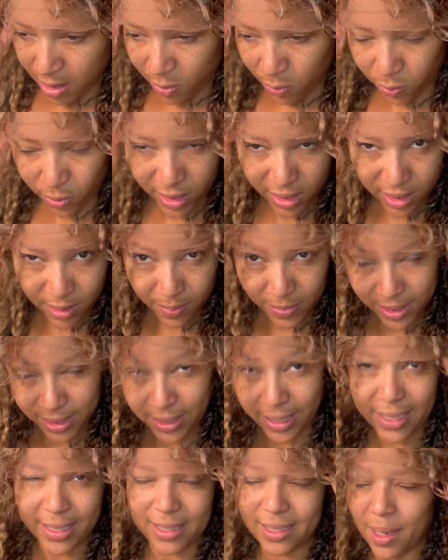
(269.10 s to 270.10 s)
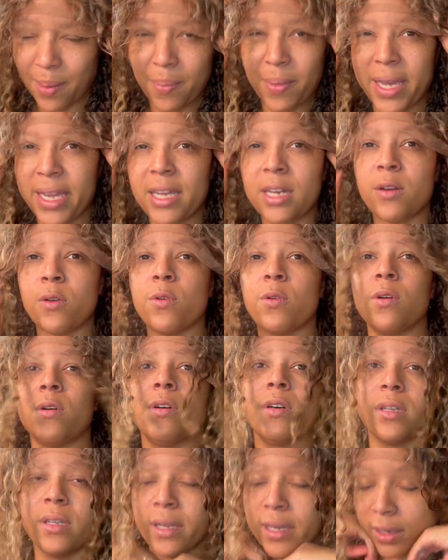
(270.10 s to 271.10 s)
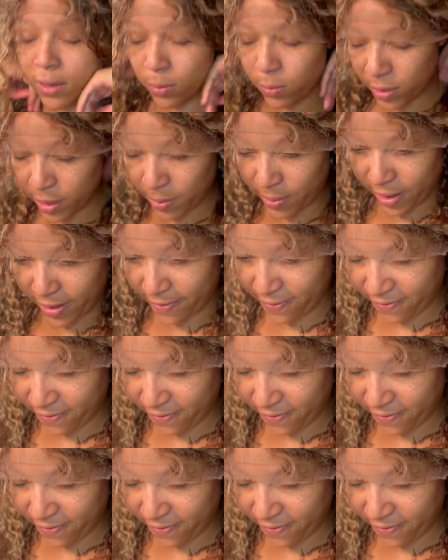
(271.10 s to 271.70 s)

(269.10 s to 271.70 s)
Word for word: one of the mistakes I made on, on like one of my